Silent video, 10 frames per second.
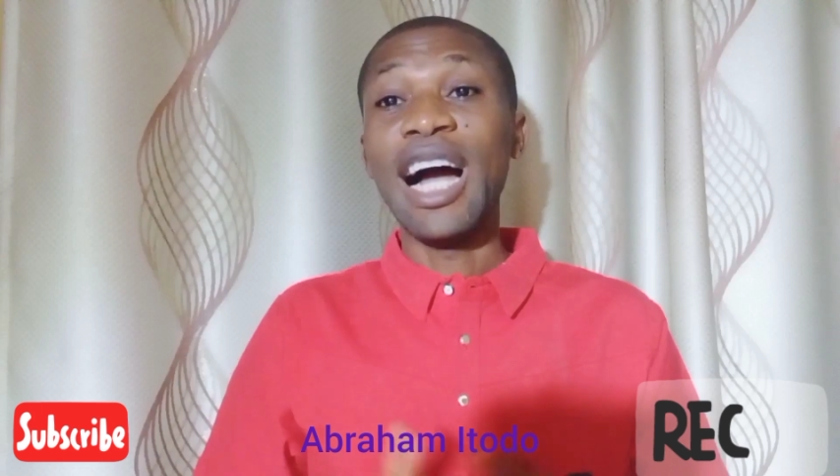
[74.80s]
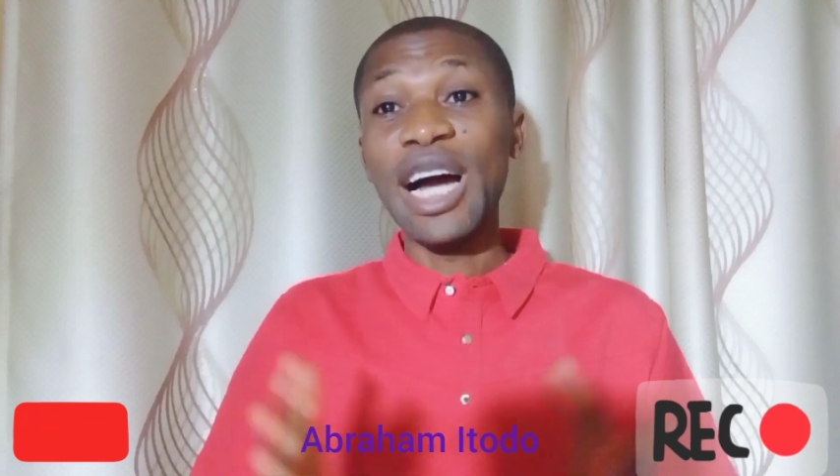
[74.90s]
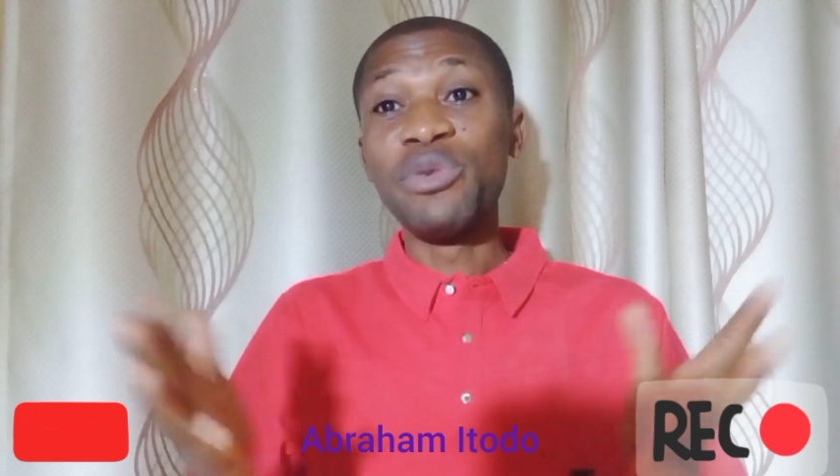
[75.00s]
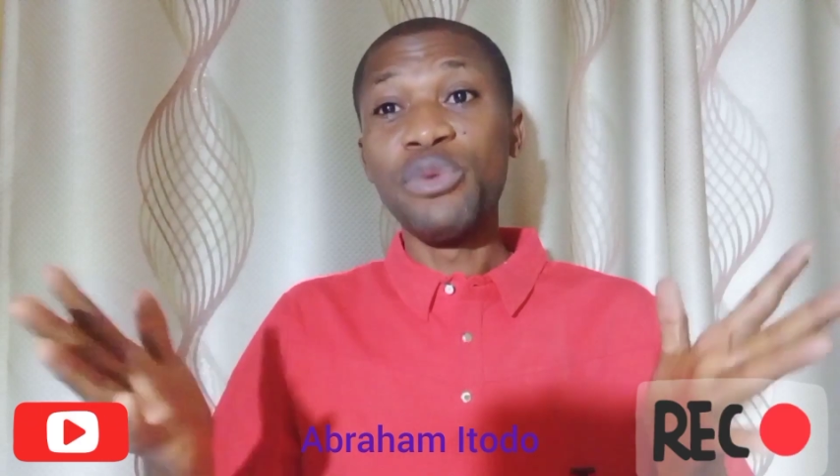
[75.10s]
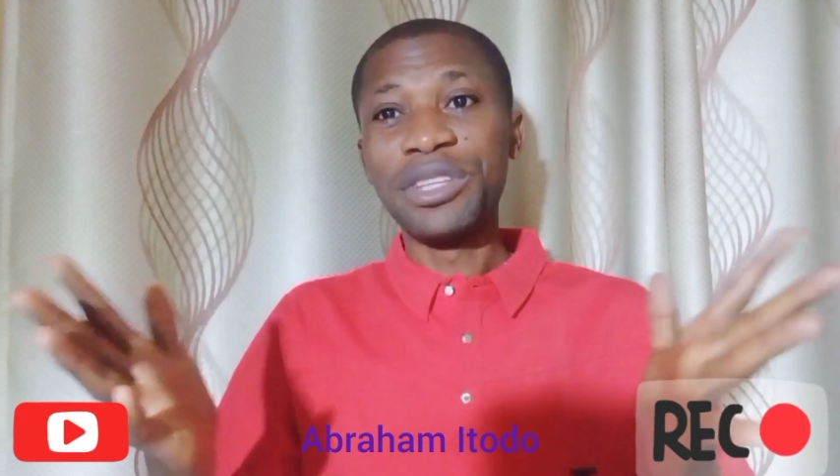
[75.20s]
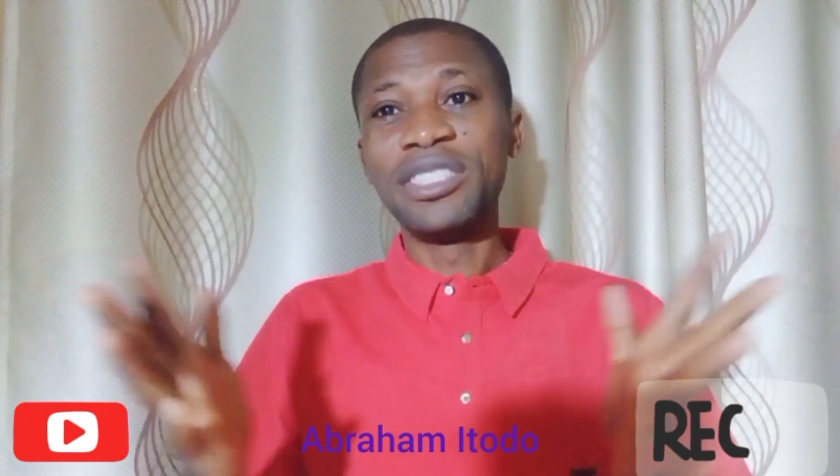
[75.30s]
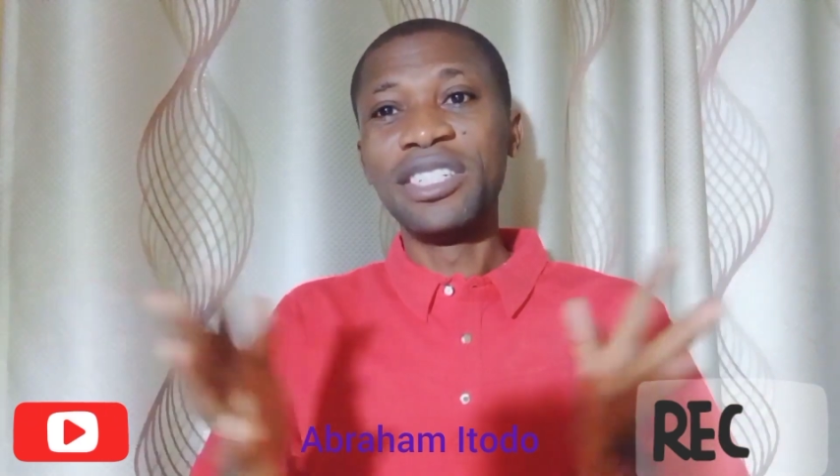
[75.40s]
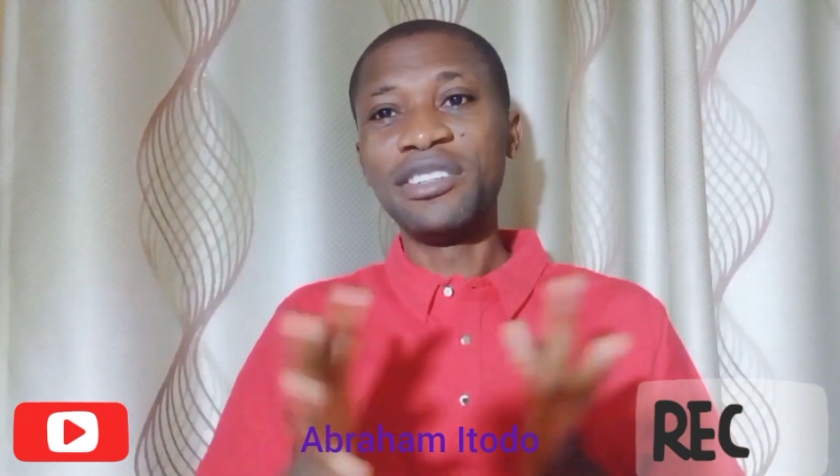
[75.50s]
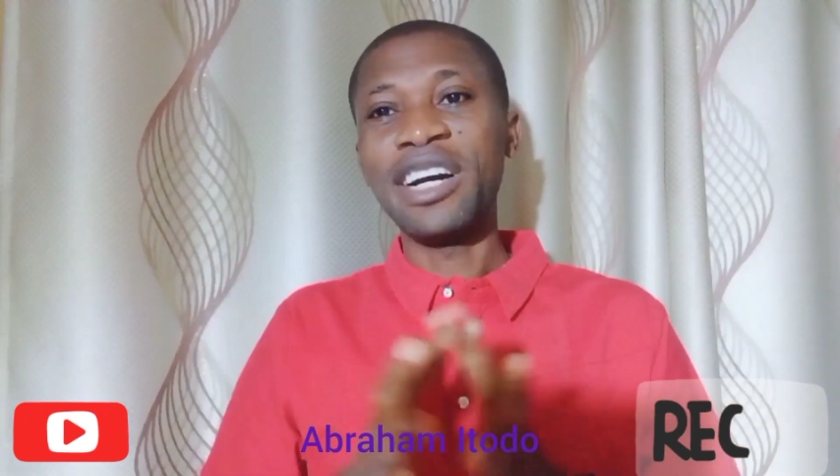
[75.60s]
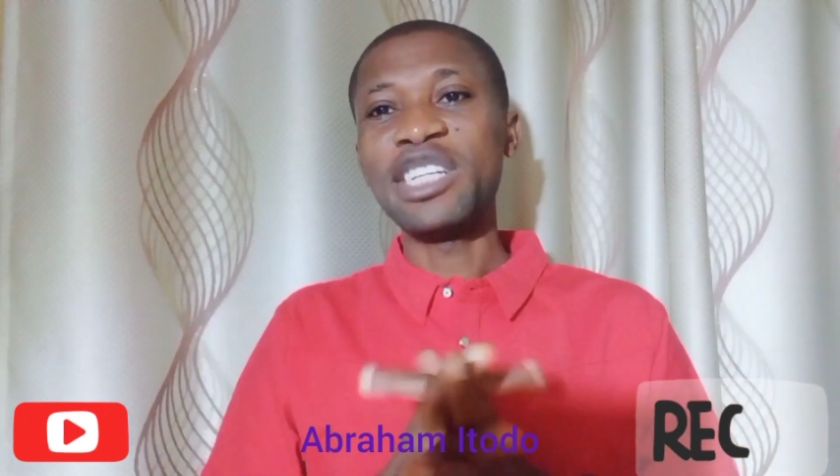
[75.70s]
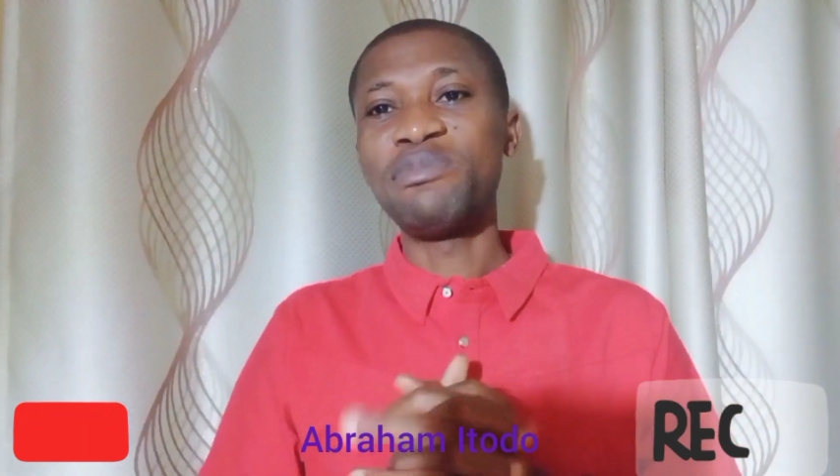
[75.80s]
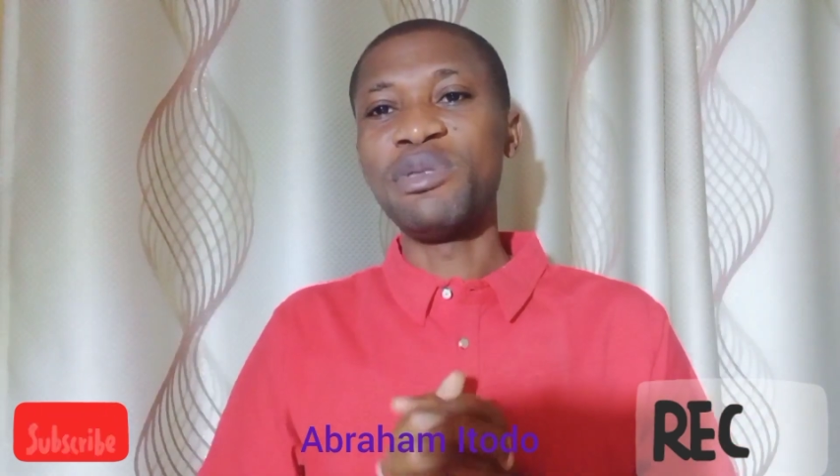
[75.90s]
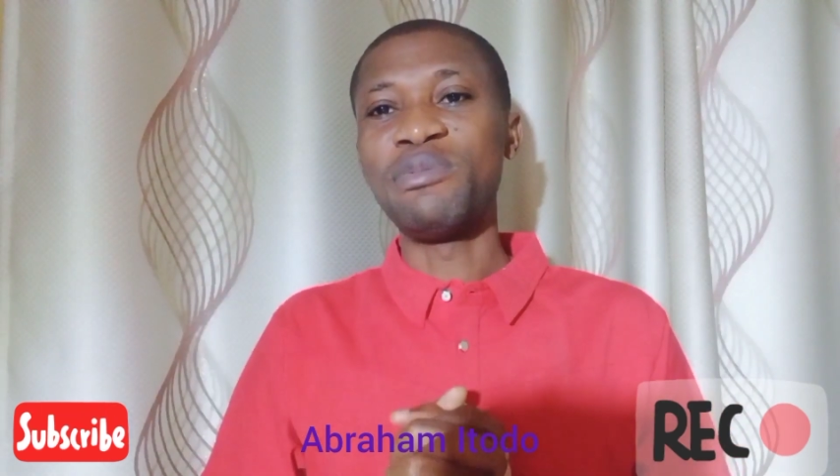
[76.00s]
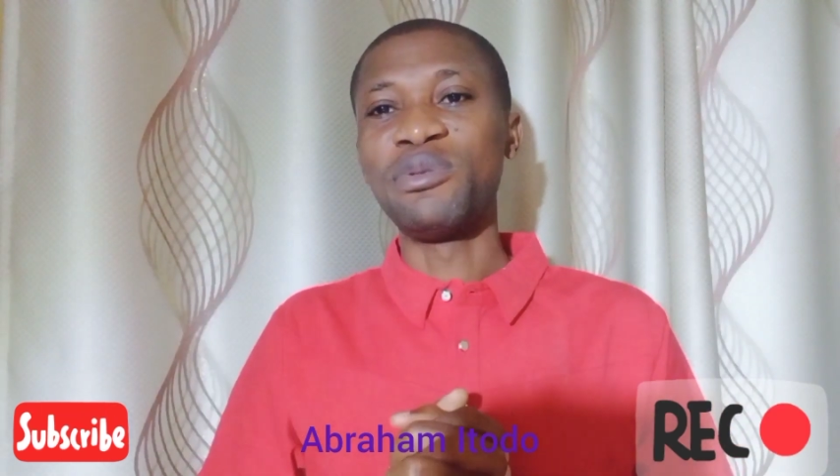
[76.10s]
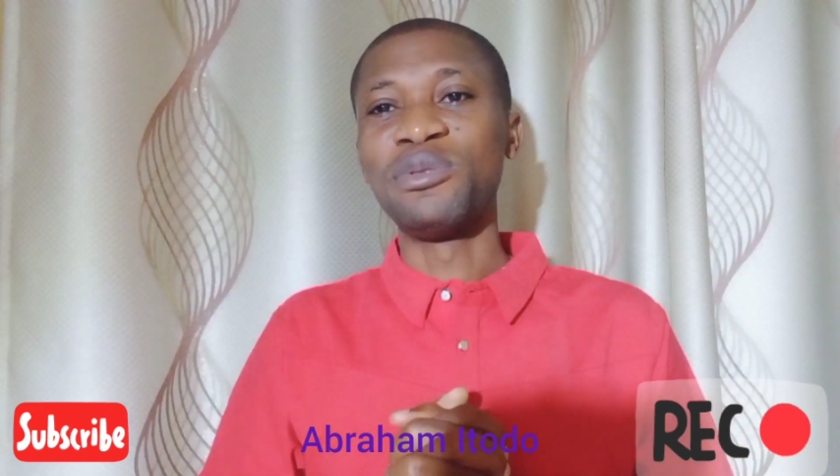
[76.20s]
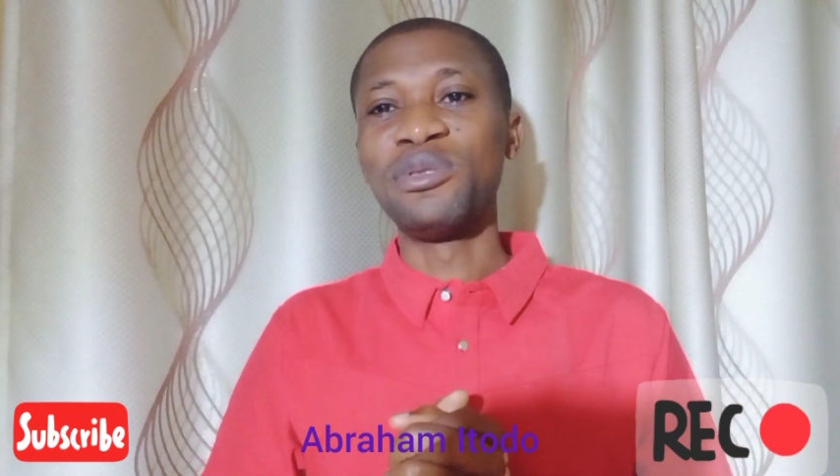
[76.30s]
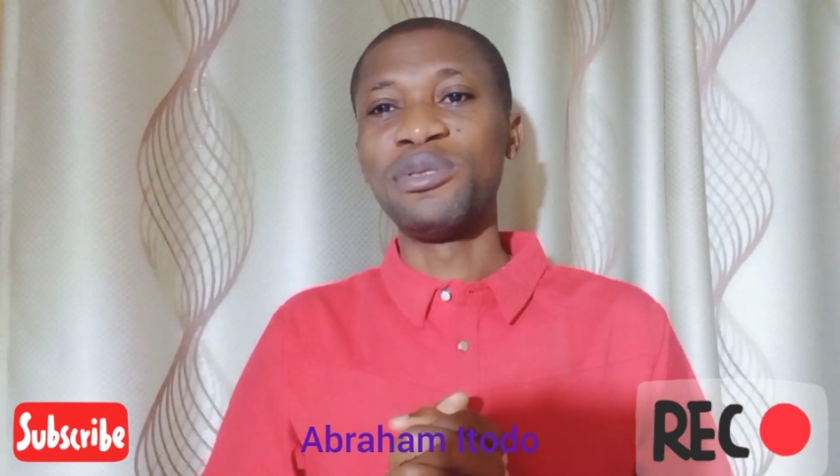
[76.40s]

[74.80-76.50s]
and with the right people.